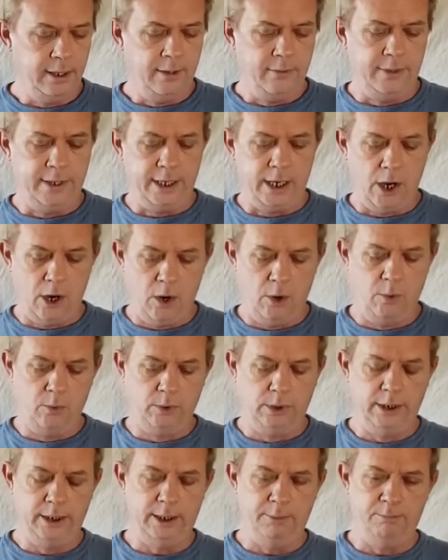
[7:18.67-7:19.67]
The
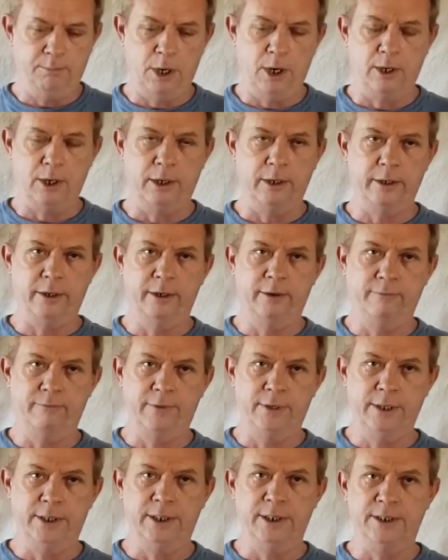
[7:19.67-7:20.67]
only part of
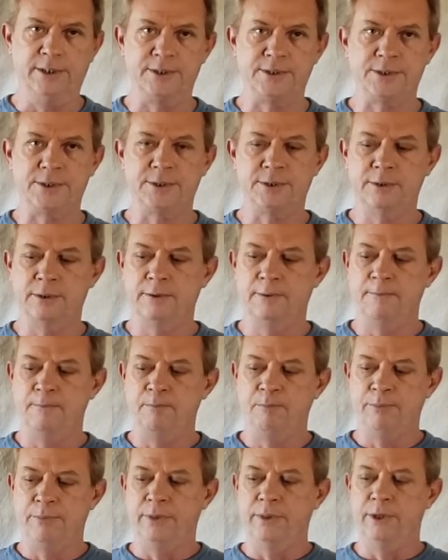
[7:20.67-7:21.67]
this
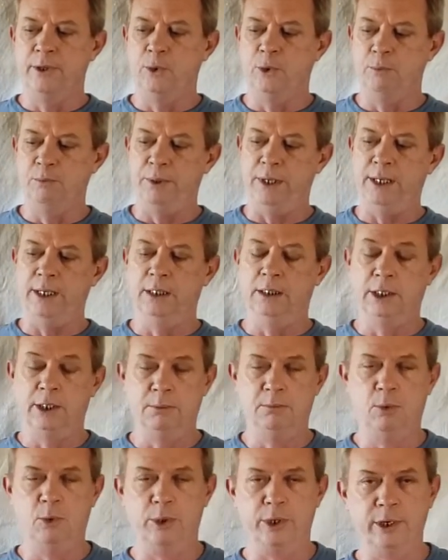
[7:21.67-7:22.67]
that would be a little
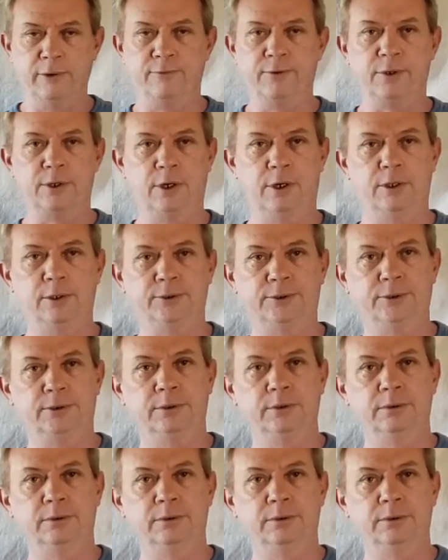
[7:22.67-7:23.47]
more difficult